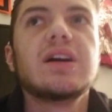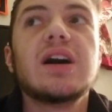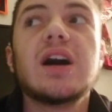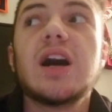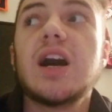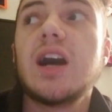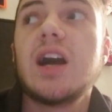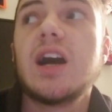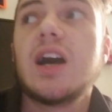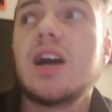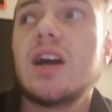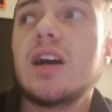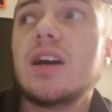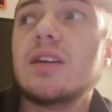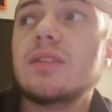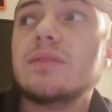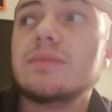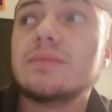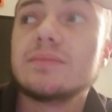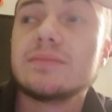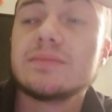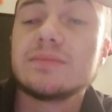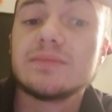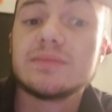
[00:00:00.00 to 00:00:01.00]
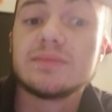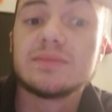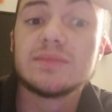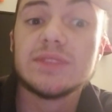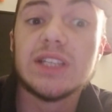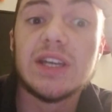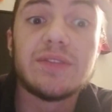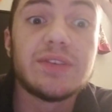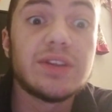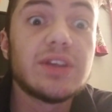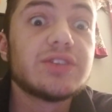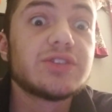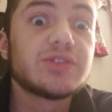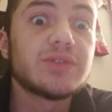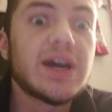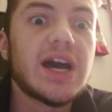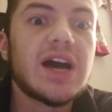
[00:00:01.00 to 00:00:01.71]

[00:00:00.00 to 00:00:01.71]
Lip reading: And for those who